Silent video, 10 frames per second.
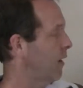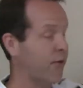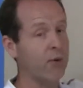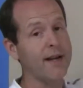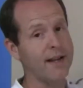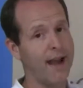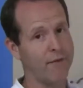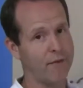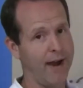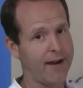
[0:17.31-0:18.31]
3 f
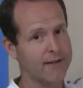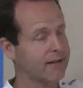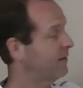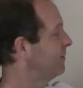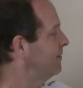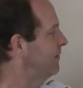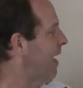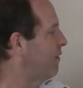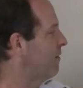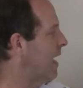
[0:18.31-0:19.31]
of x,
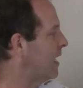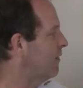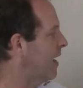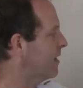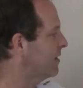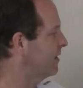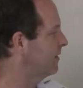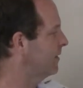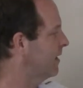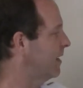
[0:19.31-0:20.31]
f of negative x,
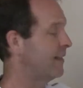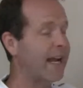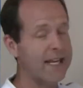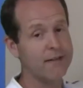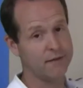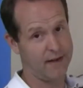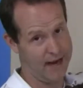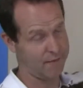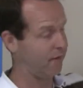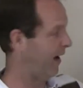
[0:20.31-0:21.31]
negative
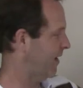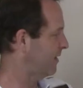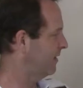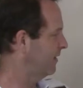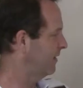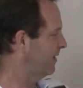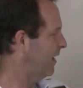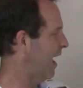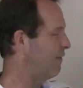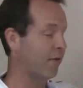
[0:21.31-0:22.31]
f of x,
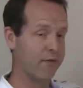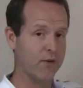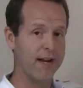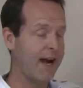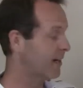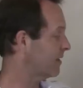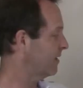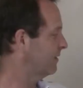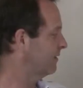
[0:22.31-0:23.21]
f of 3x,